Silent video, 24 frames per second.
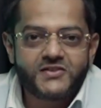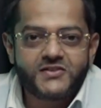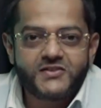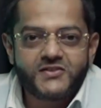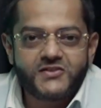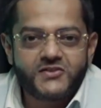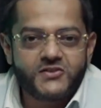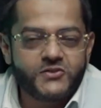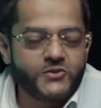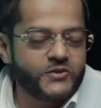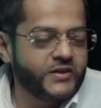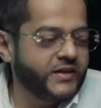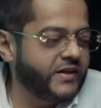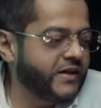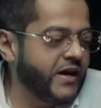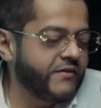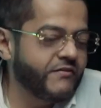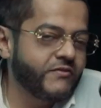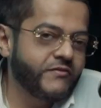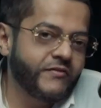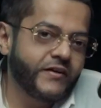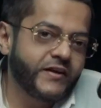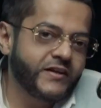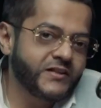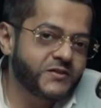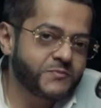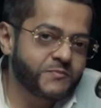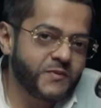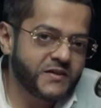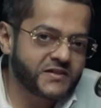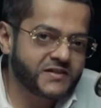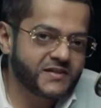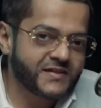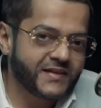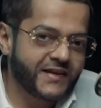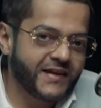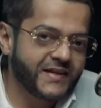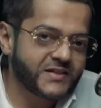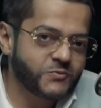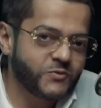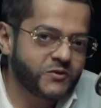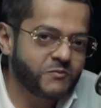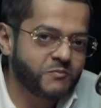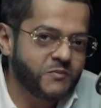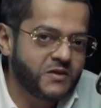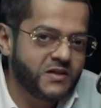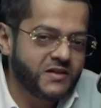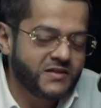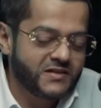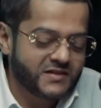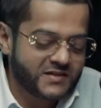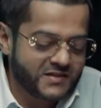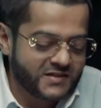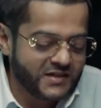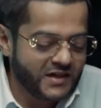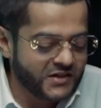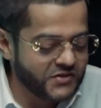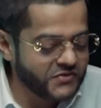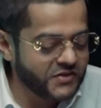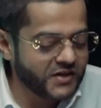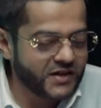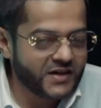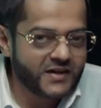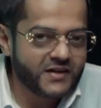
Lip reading: Today I have a very special guest with me, Cedric.